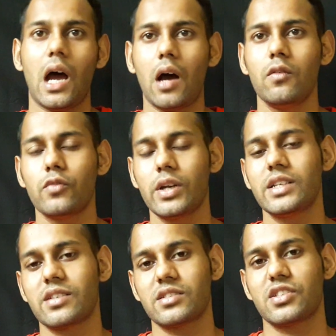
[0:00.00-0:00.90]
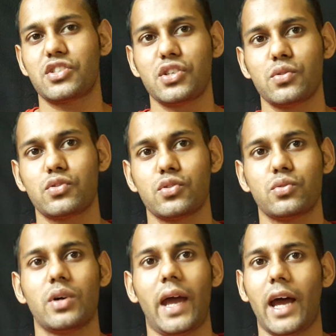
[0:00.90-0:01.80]
I'll really suggest you
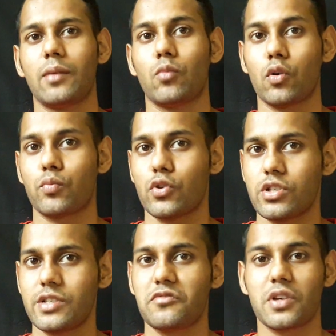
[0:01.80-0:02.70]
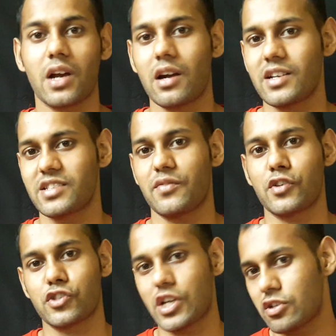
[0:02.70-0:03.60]
to add more protein regardless of
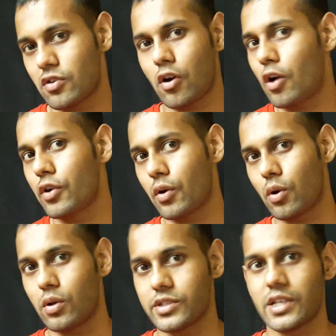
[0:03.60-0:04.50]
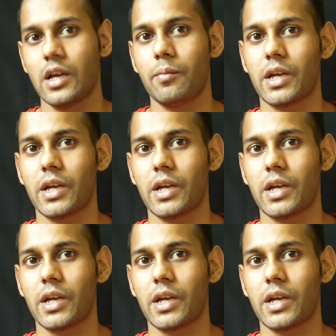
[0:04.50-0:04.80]
your gender or your goals,